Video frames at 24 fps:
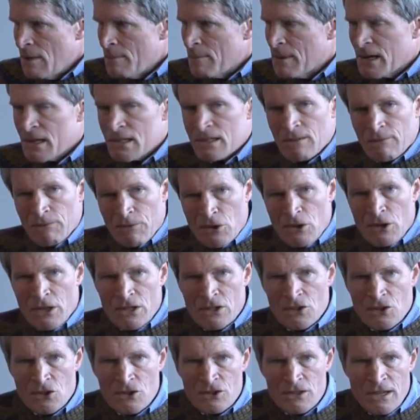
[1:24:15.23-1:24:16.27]
because the few
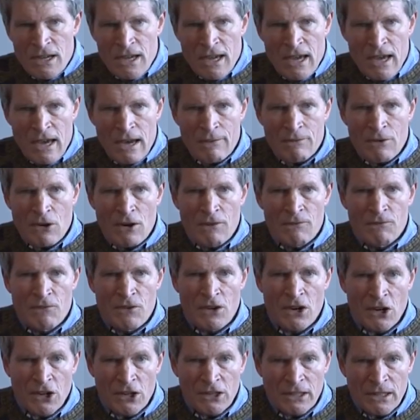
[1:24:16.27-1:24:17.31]
districts they have are
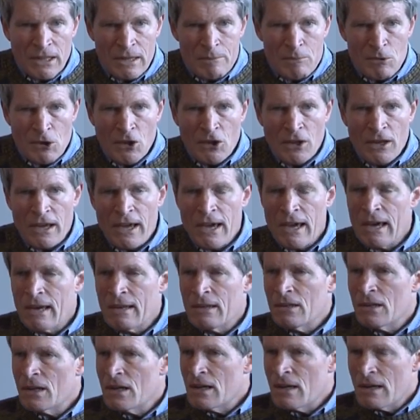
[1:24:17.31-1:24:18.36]
very liberal
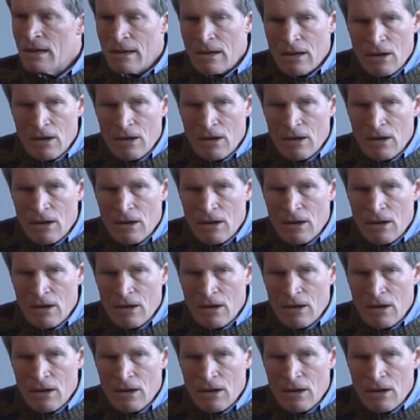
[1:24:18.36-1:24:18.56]
and the,